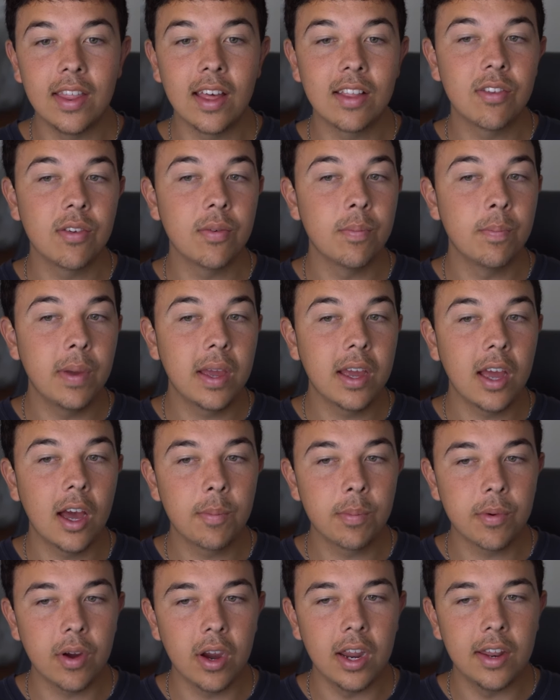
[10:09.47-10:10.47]
That's a big
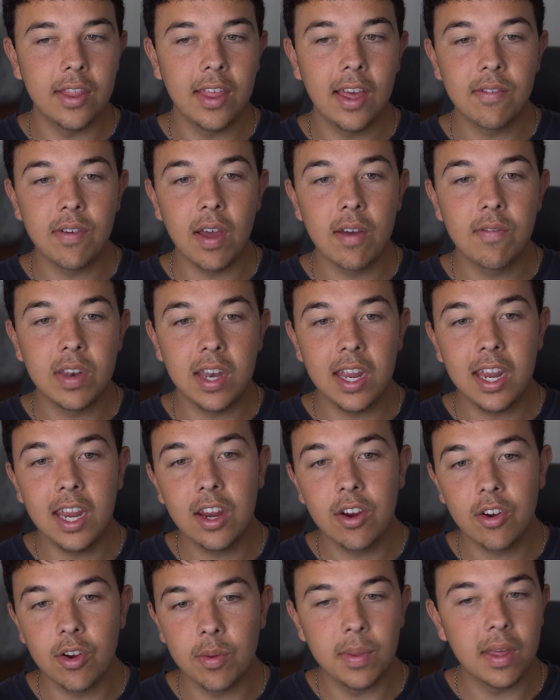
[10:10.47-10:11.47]
upgrade. They have Evan
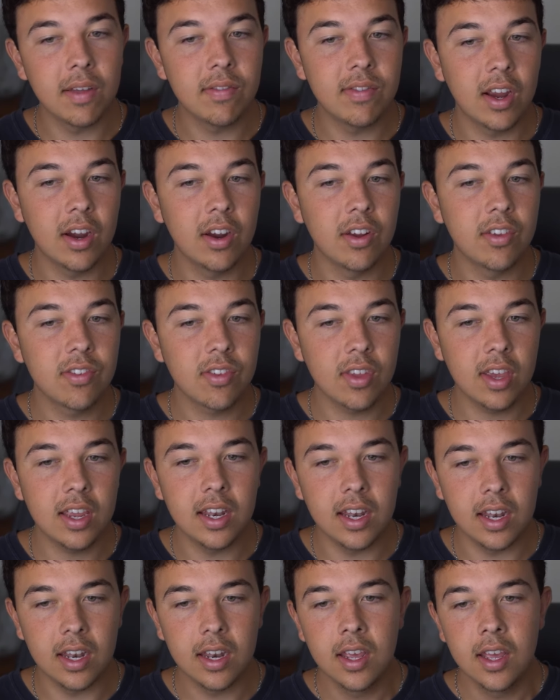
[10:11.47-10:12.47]
Ingram. They have Darius
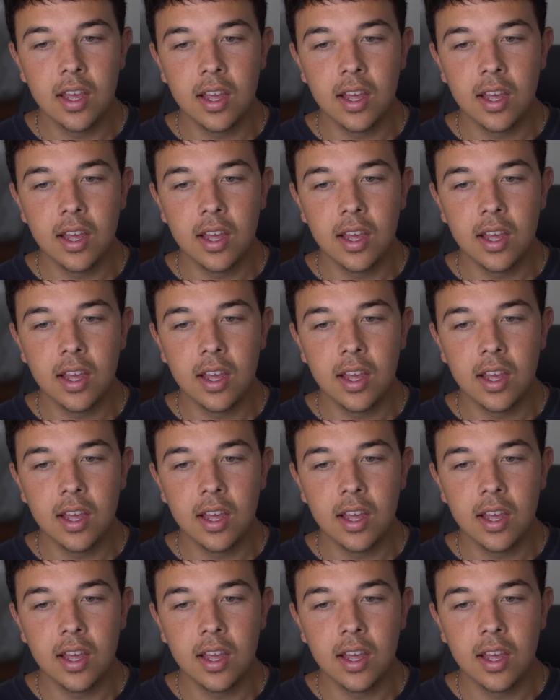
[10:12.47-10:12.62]
Slayton.